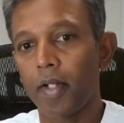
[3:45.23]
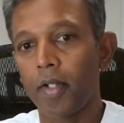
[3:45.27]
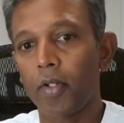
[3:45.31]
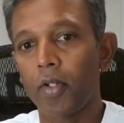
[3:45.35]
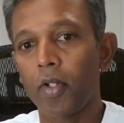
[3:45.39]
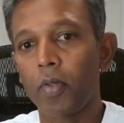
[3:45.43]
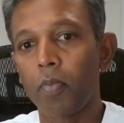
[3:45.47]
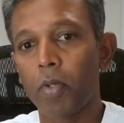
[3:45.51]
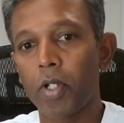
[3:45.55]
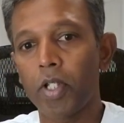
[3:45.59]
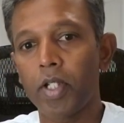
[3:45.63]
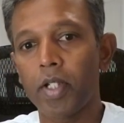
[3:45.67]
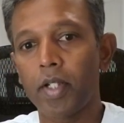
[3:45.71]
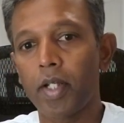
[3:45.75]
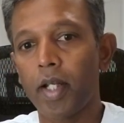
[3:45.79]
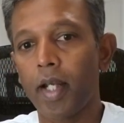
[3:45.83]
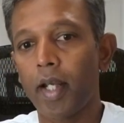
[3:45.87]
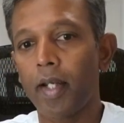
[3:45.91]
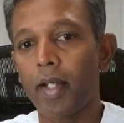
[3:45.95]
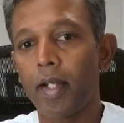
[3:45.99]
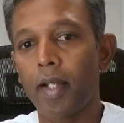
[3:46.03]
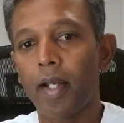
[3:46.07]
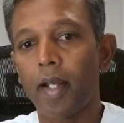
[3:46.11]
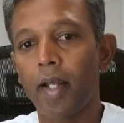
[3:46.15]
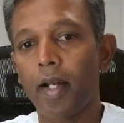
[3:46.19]
you must
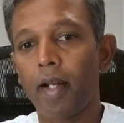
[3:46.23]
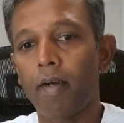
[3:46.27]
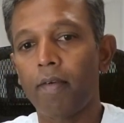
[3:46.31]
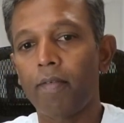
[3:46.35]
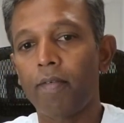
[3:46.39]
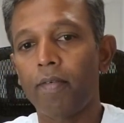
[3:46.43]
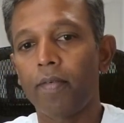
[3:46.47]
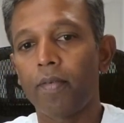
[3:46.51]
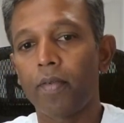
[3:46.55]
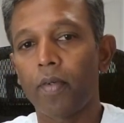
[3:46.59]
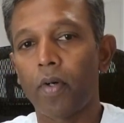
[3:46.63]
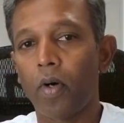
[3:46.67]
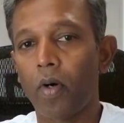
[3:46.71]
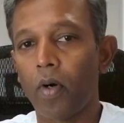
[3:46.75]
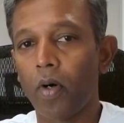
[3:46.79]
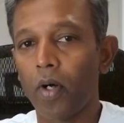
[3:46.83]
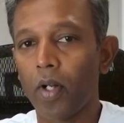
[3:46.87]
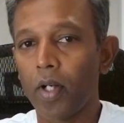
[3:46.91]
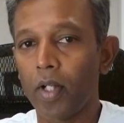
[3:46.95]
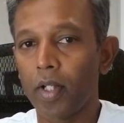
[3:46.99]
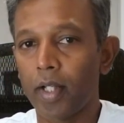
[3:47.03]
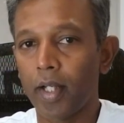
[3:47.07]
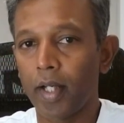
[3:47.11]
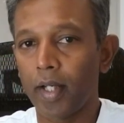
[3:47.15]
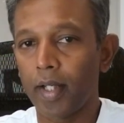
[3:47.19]
take care of
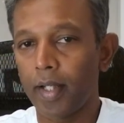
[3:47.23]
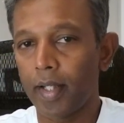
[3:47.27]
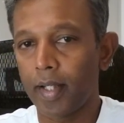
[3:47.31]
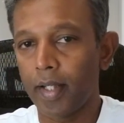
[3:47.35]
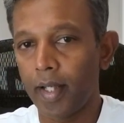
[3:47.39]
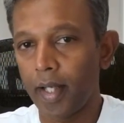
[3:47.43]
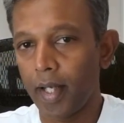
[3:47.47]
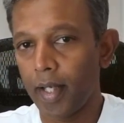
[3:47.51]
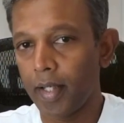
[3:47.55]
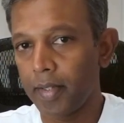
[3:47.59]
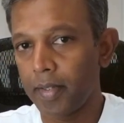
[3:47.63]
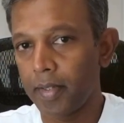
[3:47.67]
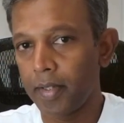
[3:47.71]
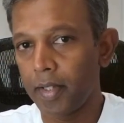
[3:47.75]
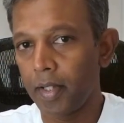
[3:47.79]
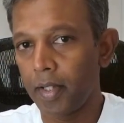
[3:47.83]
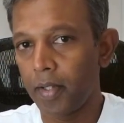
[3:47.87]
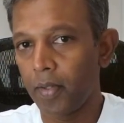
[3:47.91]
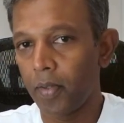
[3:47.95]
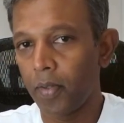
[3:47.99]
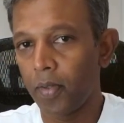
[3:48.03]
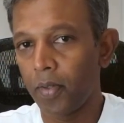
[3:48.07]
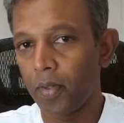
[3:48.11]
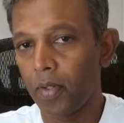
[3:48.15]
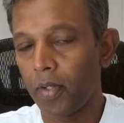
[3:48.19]
all the day
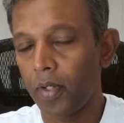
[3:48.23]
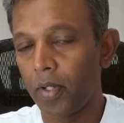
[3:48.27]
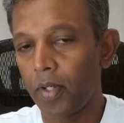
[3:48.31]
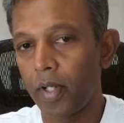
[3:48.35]
zero,